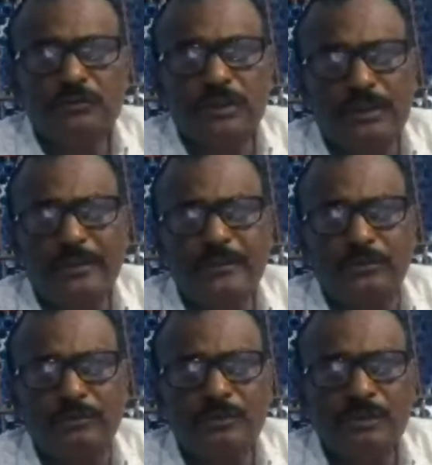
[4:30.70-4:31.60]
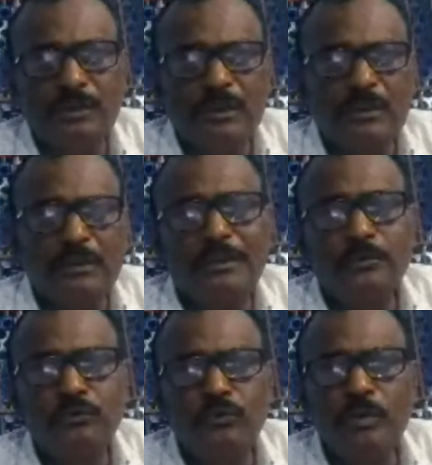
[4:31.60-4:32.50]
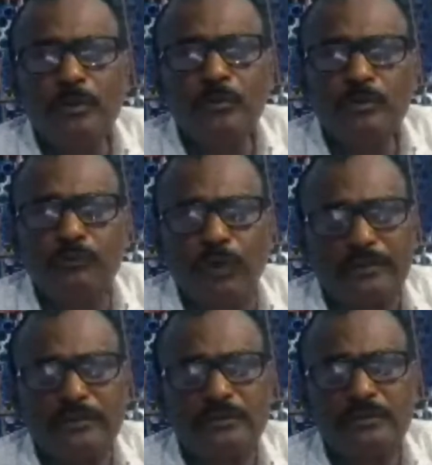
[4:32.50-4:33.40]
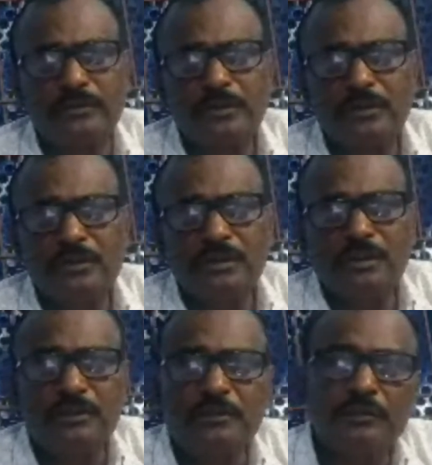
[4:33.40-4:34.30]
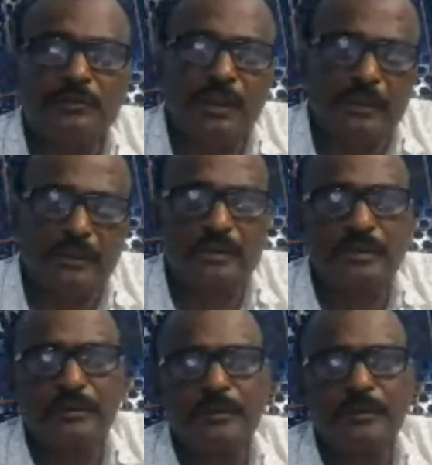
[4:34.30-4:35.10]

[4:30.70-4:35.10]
with intention that whoever will pass on that